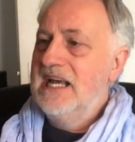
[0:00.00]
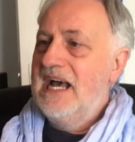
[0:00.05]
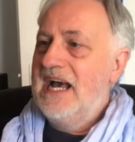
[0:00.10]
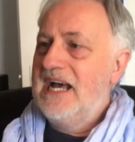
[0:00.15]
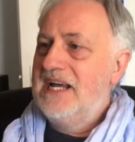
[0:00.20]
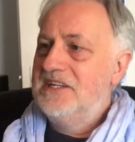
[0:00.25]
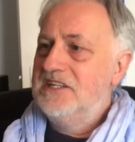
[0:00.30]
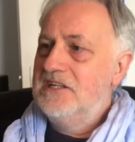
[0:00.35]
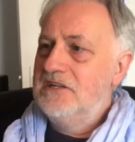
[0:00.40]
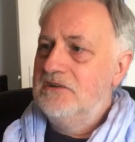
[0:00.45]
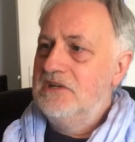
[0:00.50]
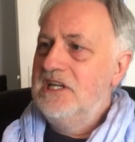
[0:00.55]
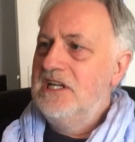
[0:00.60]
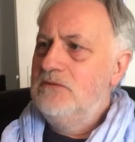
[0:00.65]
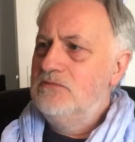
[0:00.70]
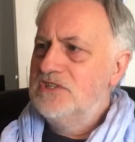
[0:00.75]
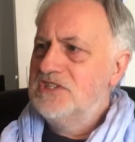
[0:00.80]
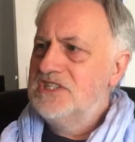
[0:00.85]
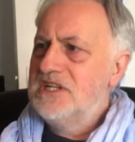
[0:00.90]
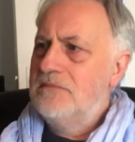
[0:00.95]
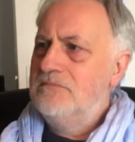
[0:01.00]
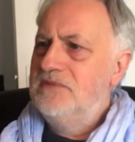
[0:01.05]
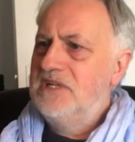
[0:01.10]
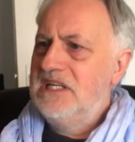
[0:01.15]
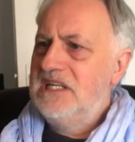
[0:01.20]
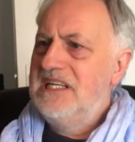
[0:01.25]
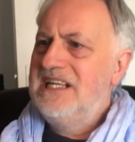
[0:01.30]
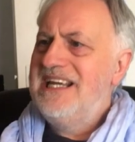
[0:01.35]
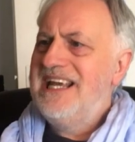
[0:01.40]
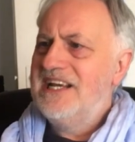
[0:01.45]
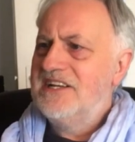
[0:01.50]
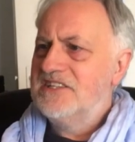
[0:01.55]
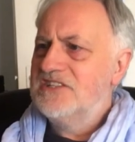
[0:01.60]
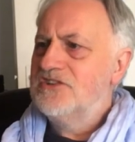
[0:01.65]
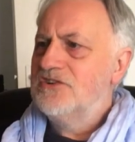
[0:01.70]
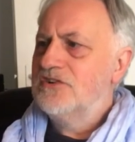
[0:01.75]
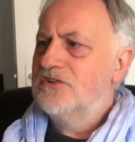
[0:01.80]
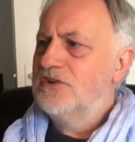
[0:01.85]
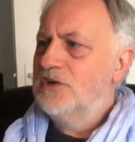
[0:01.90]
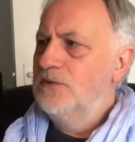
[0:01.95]
And, you know, he was somebody, he had a
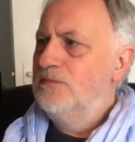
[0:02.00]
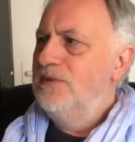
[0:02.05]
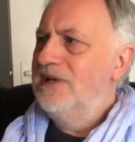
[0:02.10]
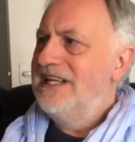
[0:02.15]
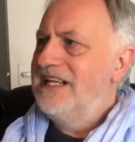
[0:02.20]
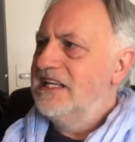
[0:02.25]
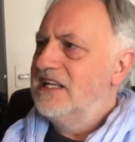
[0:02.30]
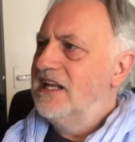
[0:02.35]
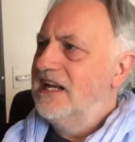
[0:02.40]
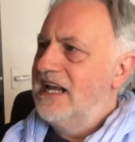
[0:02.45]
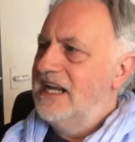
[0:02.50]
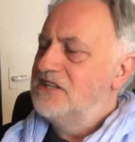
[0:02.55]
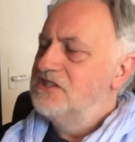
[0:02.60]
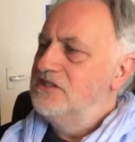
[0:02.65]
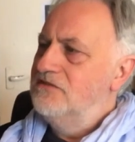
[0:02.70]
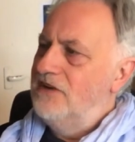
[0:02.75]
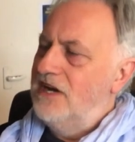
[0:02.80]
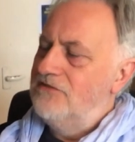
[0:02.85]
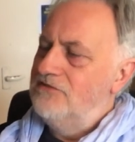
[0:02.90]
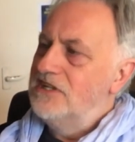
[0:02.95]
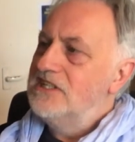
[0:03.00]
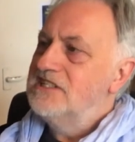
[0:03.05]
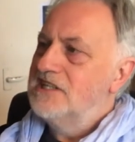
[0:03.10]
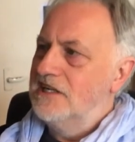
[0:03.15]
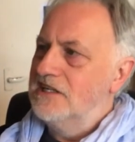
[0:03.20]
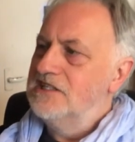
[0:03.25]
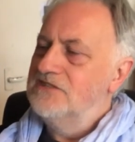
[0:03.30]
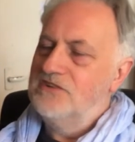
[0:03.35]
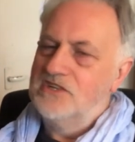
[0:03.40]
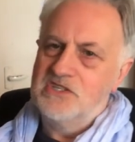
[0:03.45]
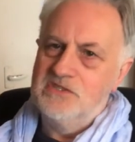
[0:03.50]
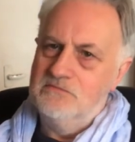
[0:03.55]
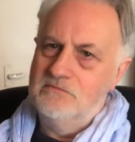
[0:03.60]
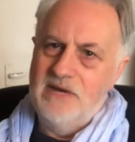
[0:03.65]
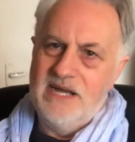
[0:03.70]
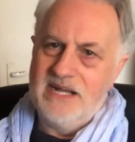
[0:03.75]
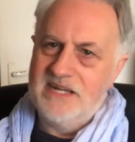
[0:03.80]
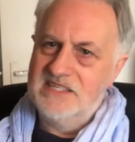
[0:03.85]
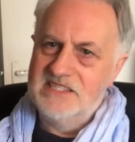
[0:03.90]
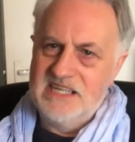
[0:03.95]
sort of complete collection of every science fiction
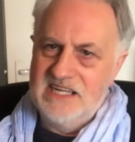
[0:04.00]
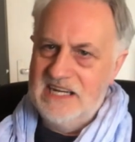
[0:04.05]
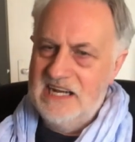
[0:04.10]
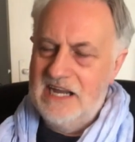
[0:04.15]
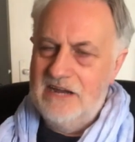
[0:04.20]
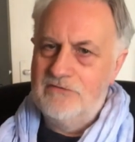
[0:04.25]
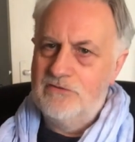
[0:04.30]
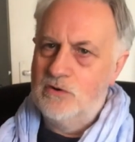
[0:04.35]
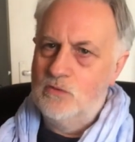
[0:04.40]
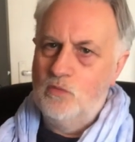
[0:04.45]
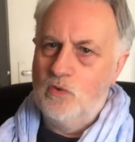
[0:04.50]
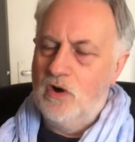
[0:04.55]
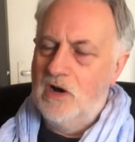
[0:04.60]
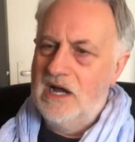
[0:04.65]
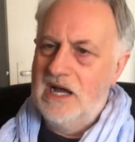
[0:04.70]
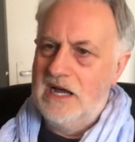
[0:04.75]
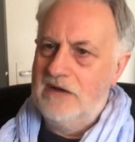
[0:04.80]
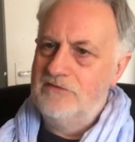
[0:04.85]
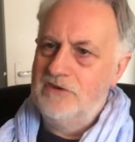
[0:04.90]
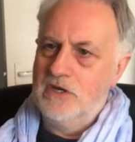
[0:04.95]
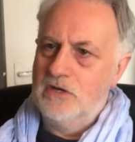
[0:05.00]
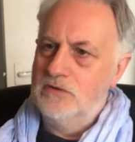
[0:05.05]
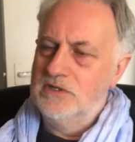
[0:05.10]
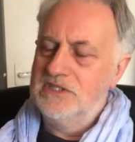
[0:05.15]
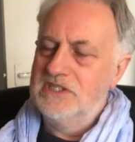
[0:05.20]
magazine ever and what have you.